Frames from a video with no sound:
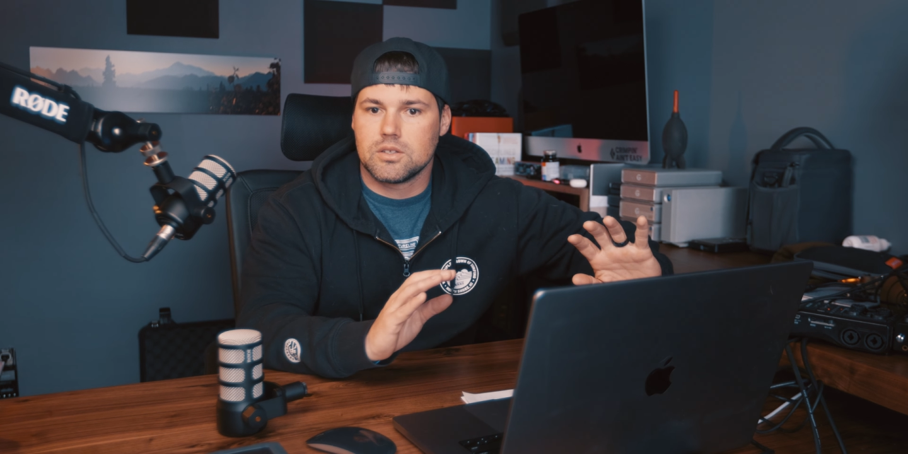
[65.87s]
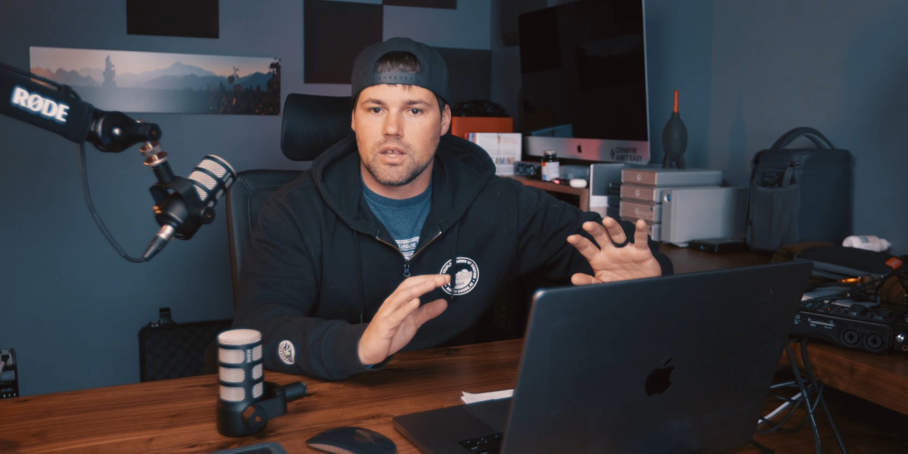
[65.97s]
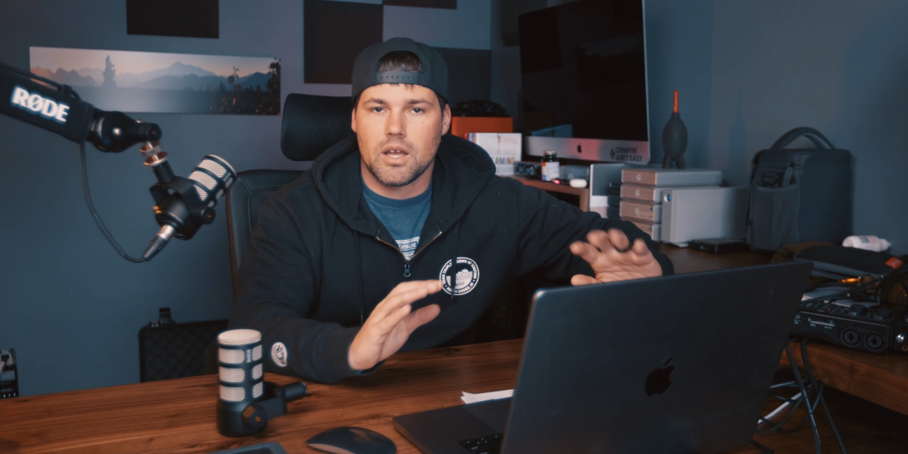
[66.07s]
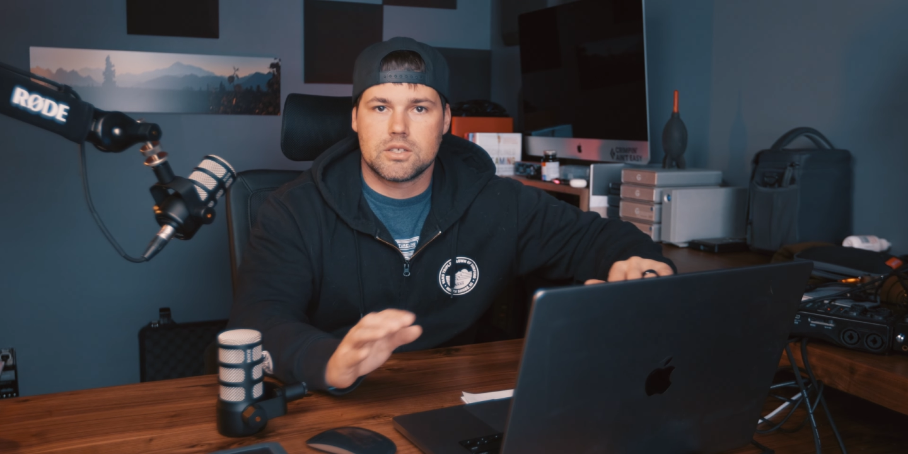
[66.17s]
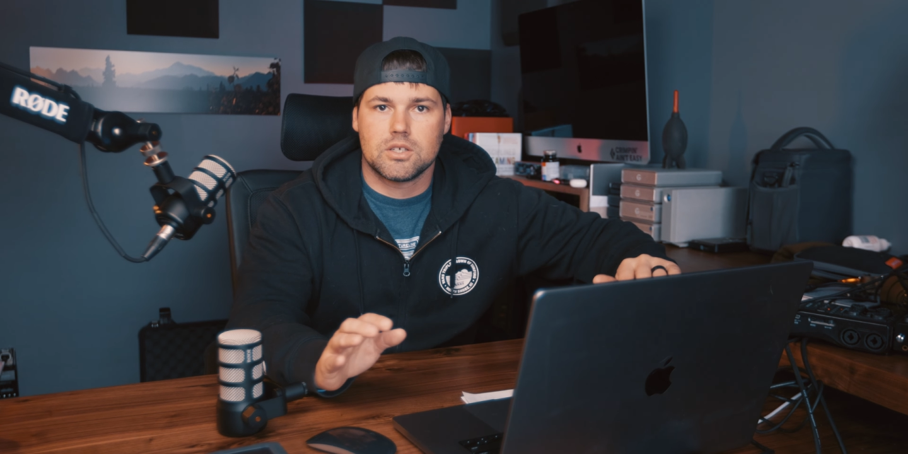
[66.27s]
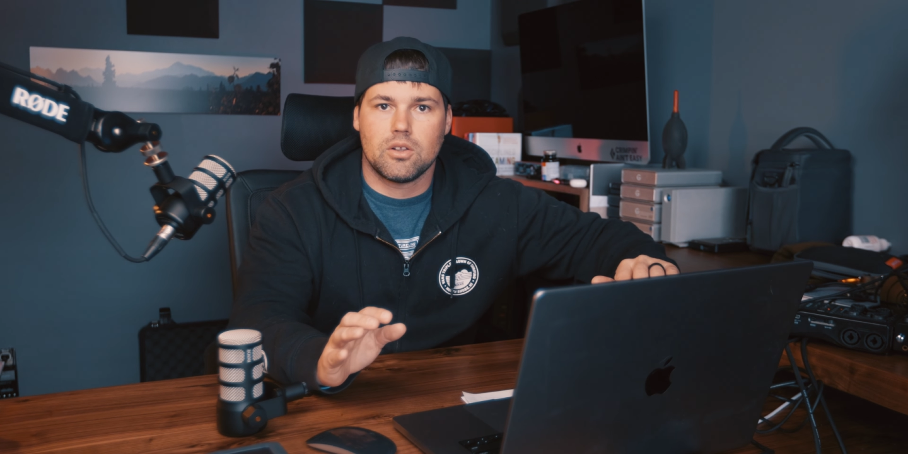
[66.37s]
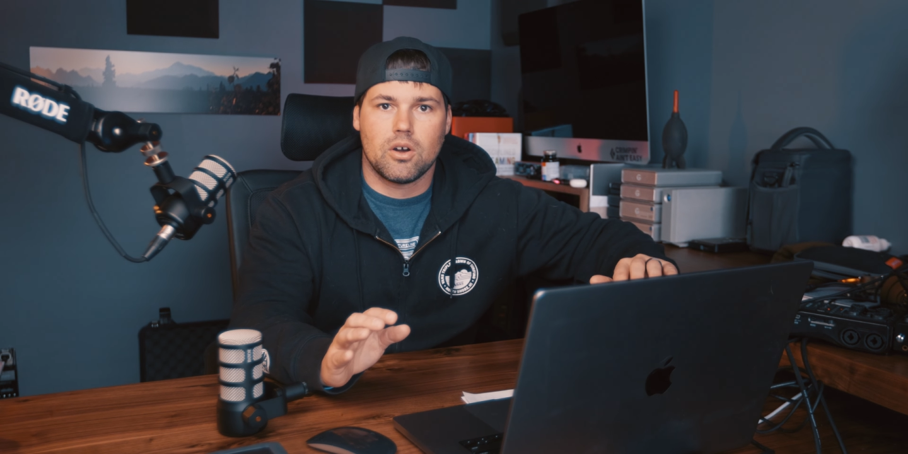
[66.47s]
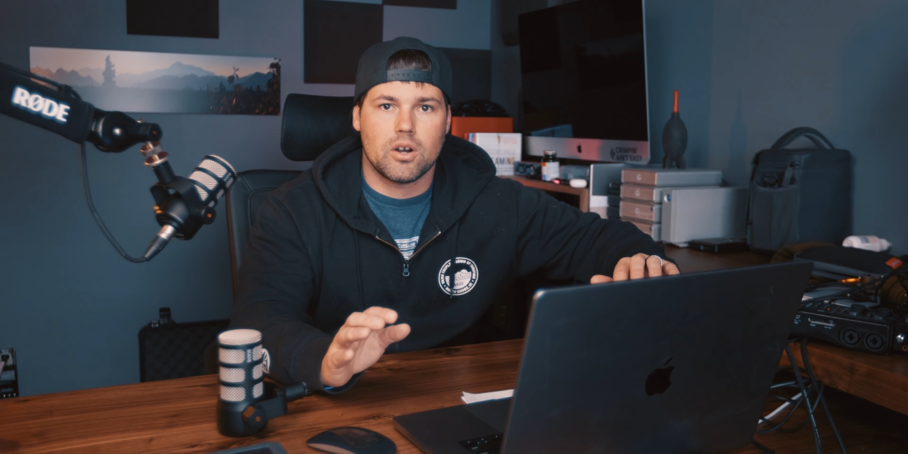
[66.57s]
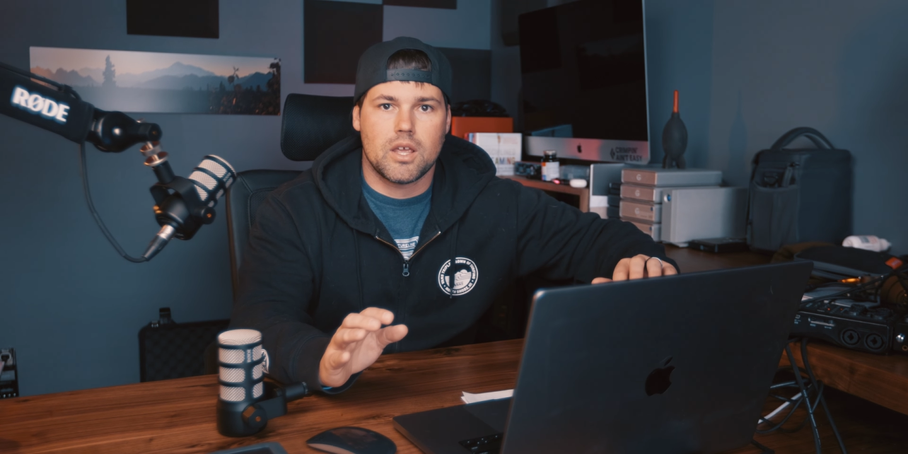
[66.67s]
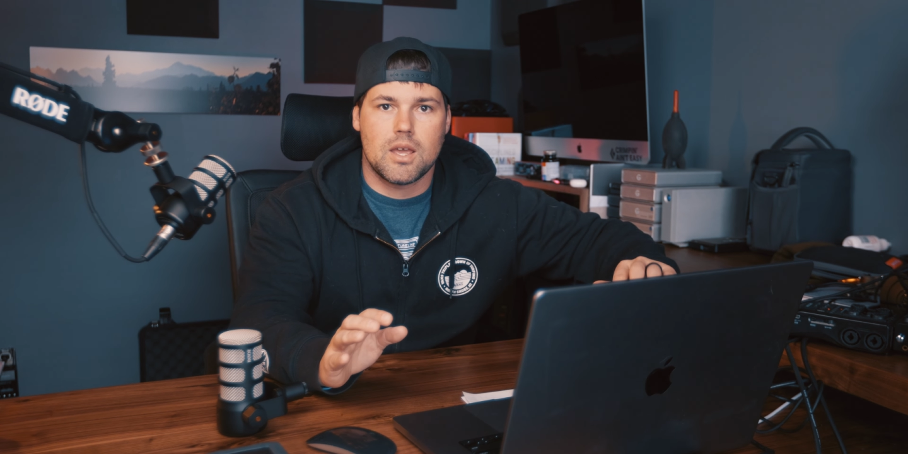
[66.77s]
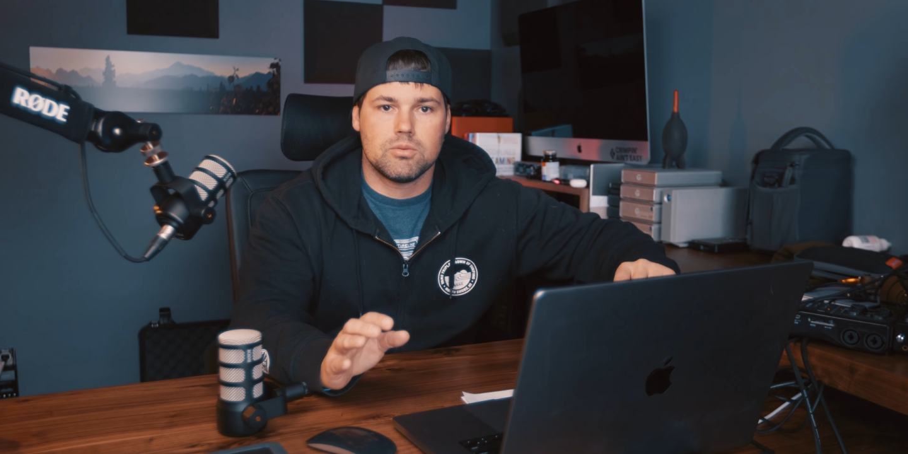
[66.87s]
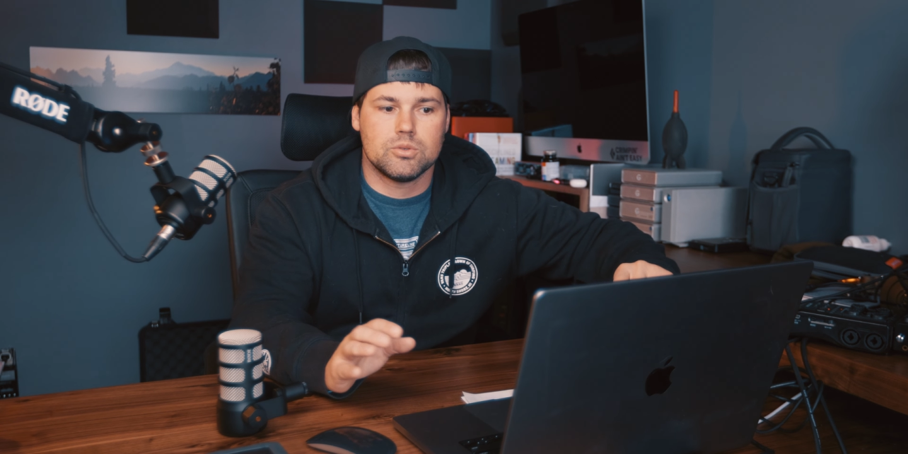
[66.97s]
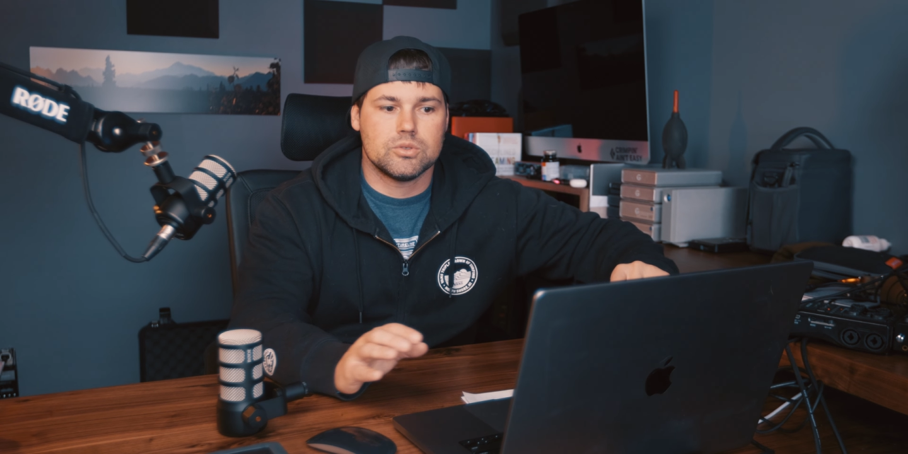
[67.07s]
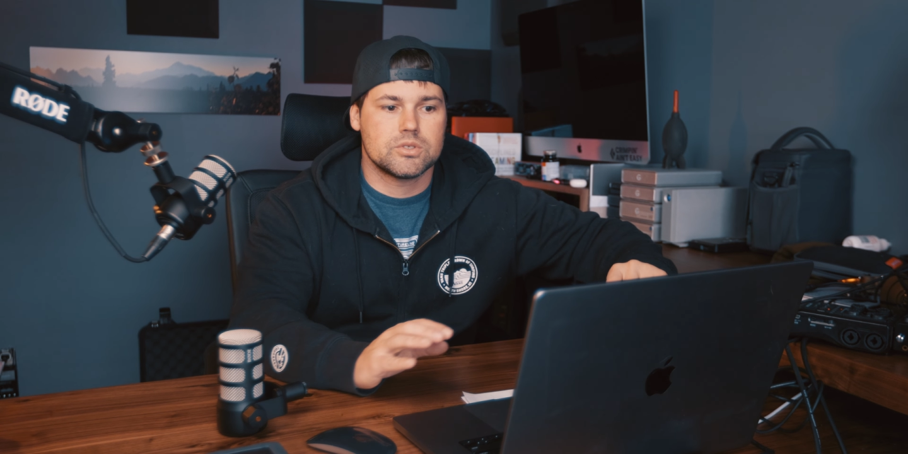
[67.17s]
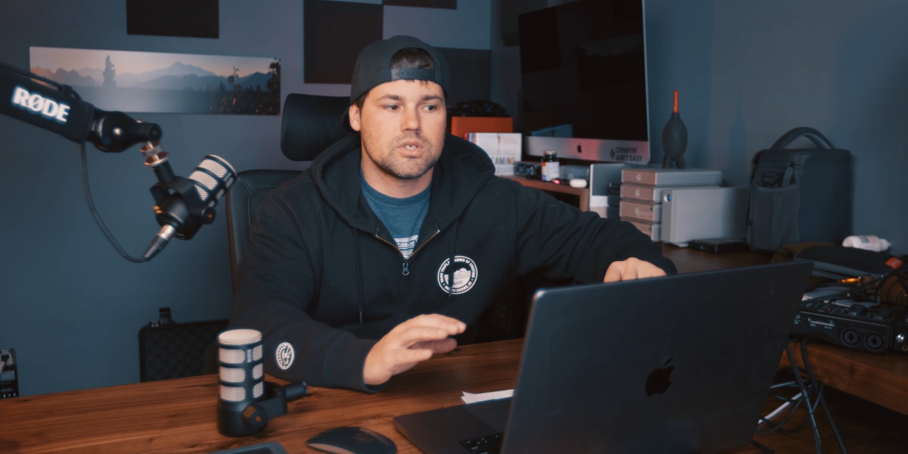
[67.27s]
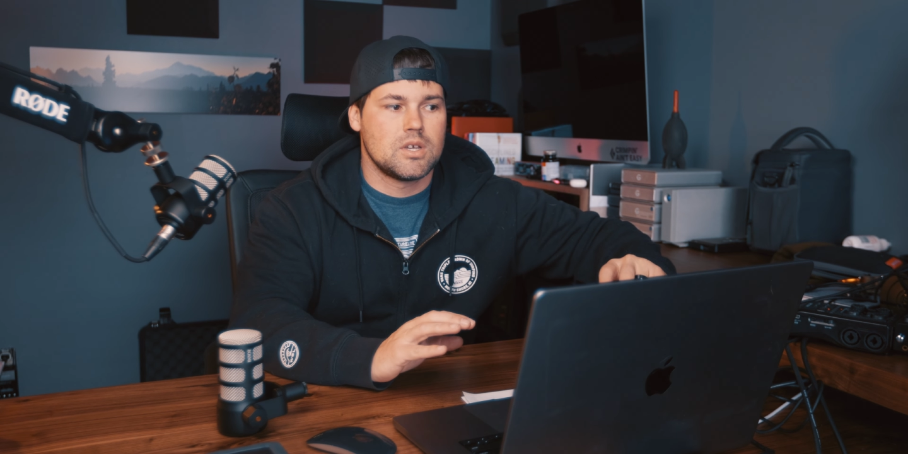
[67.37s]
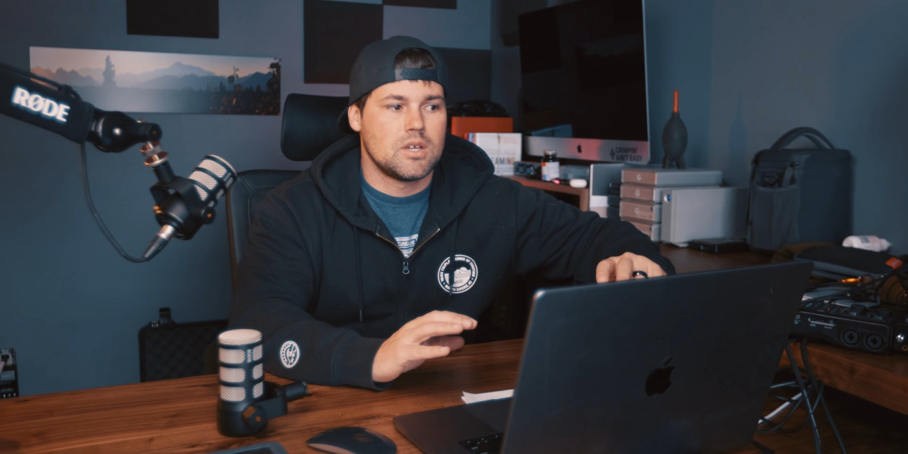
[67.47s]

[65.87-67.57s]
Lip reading: the XLR cables